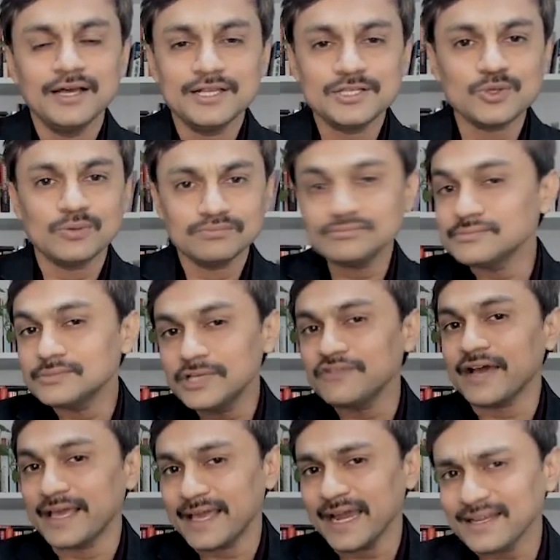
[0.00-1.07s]
So
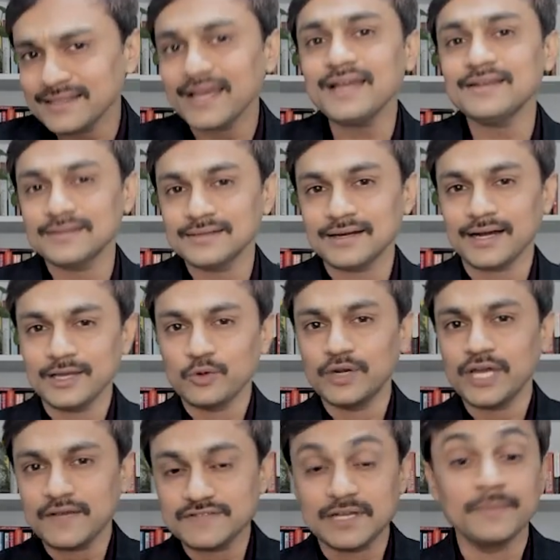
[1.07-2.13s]
if I get that, I
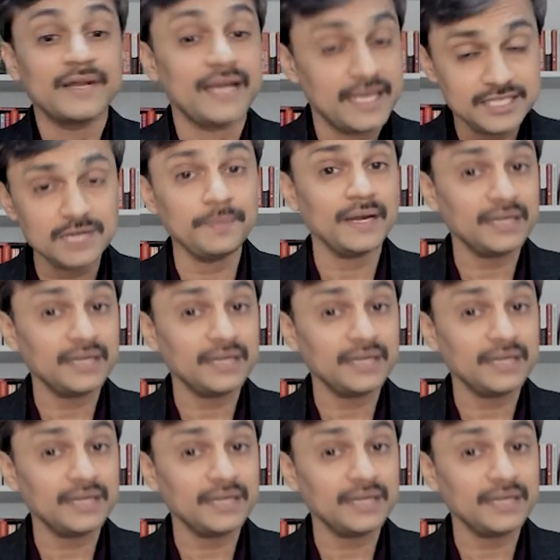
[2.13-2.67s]
could have summarized it.